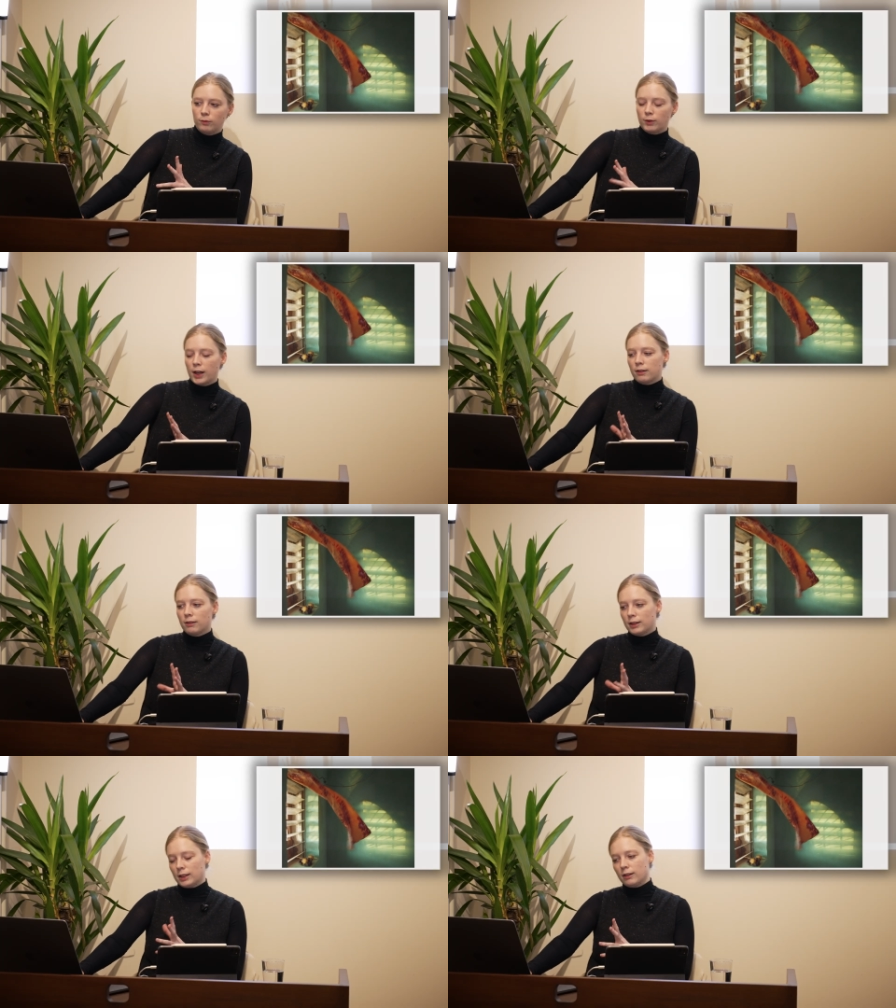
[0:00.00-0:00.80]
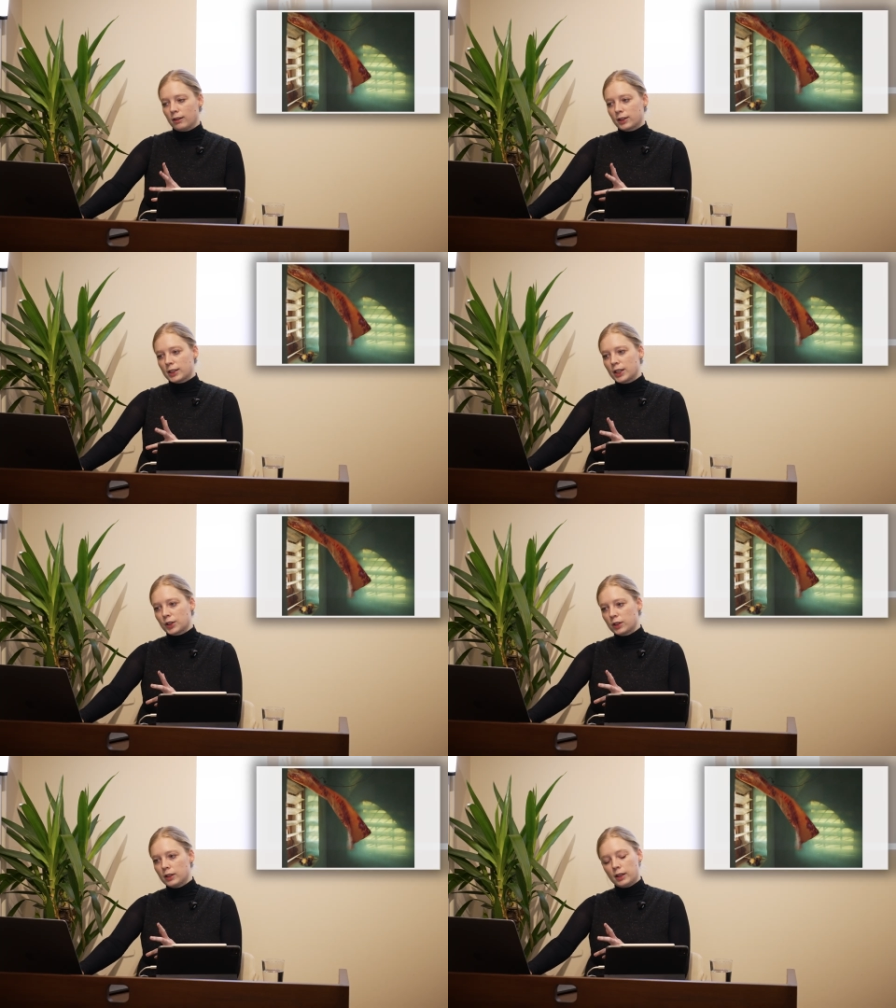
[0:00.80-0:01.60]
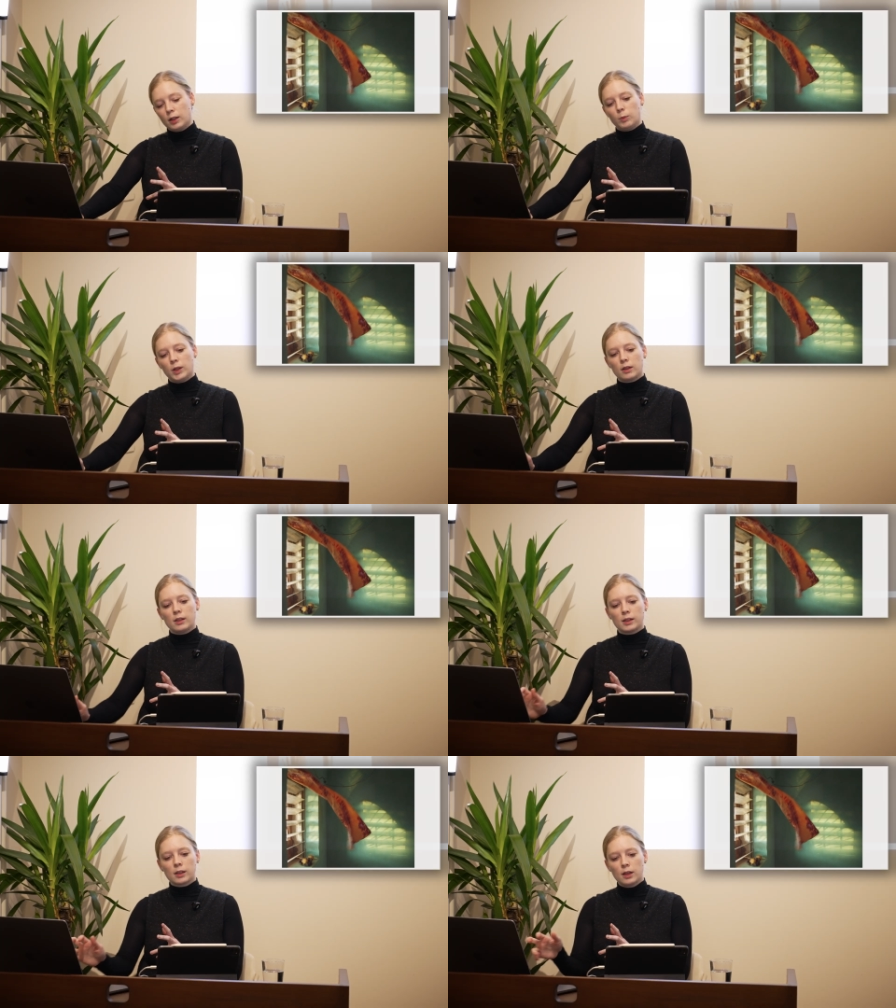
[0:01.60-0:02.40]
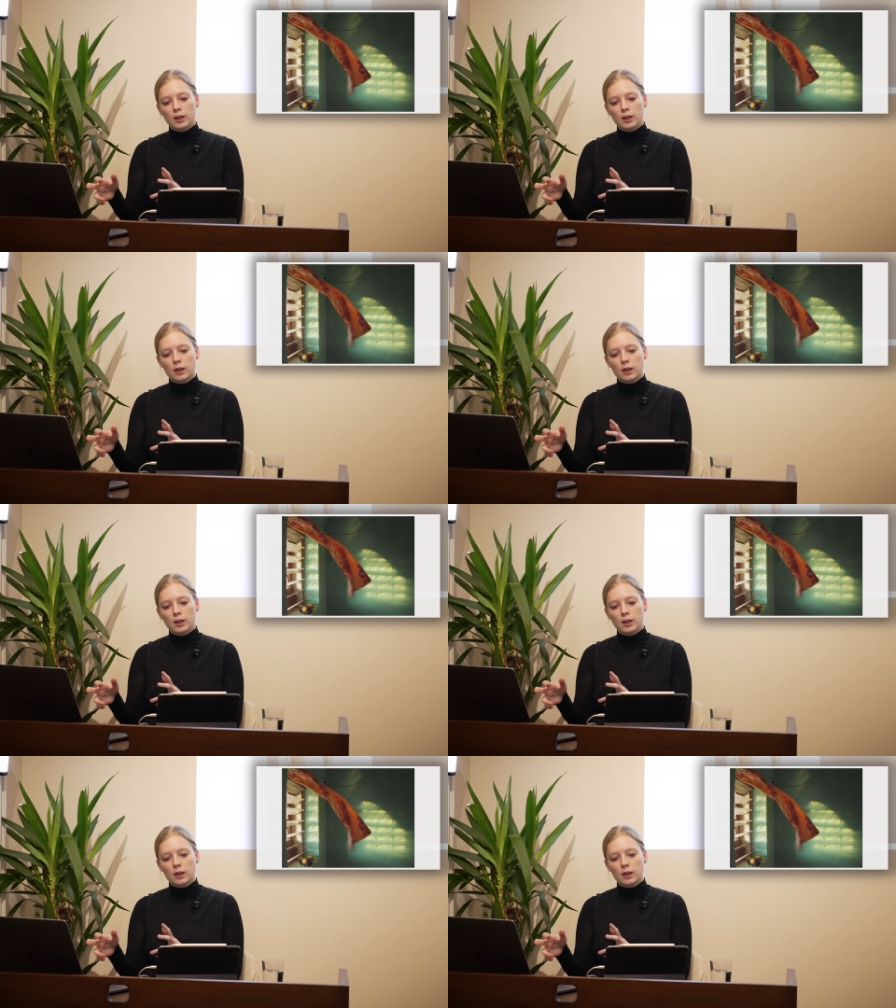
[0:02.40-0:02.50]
rather than architecture, I think, because